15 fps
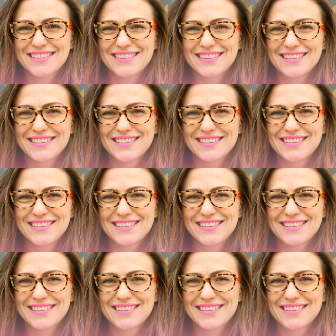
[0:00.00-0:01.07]

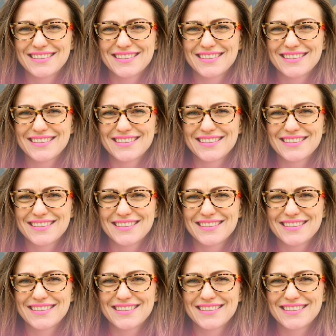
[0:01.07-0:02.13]

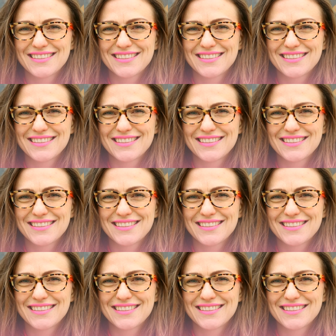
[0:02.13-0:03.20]

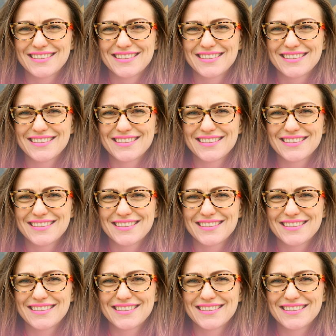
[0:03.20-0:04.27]

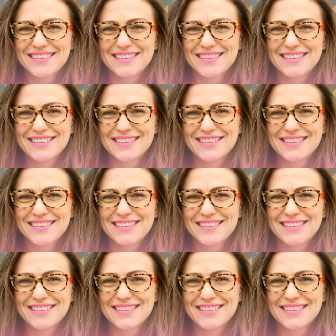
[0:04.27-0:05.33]

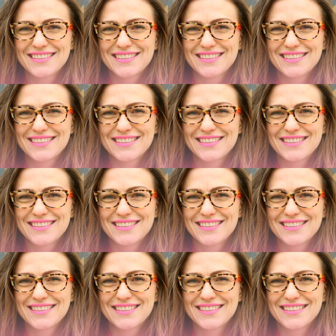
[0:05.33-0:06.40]

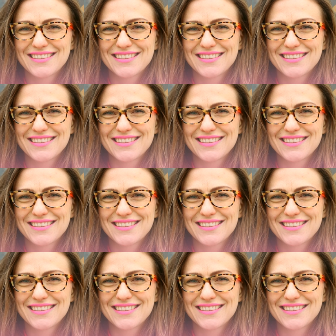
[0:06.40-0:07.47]

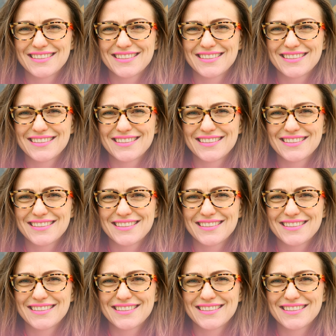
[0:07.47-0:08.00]
[no speech]